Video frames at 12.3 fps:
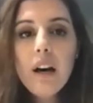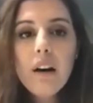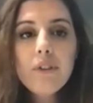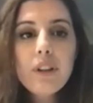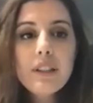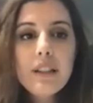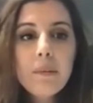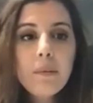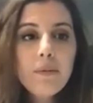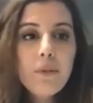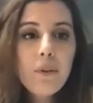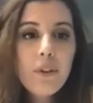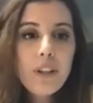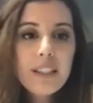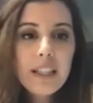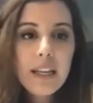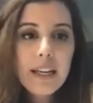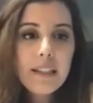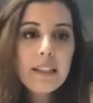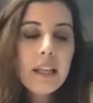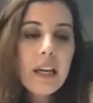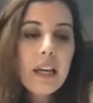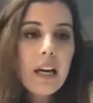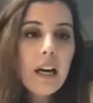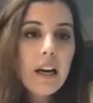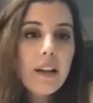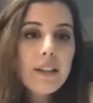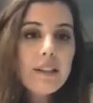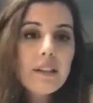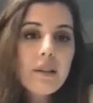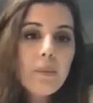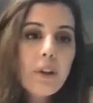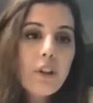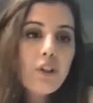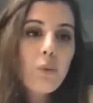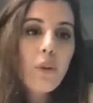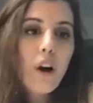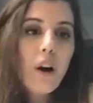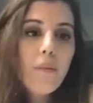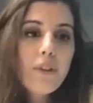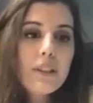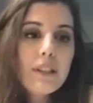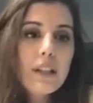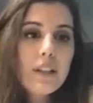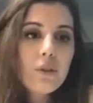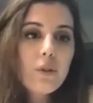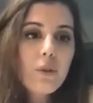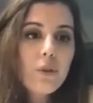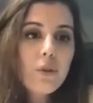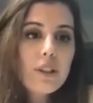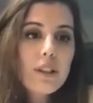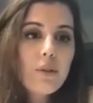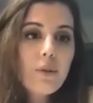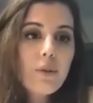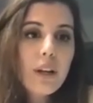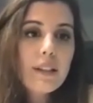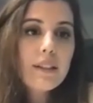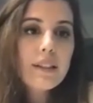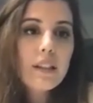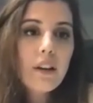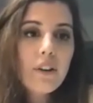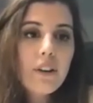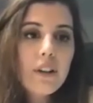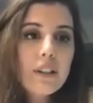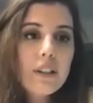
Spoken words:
For example, for this case, this is a patient with obvious keratoconus that you can see on this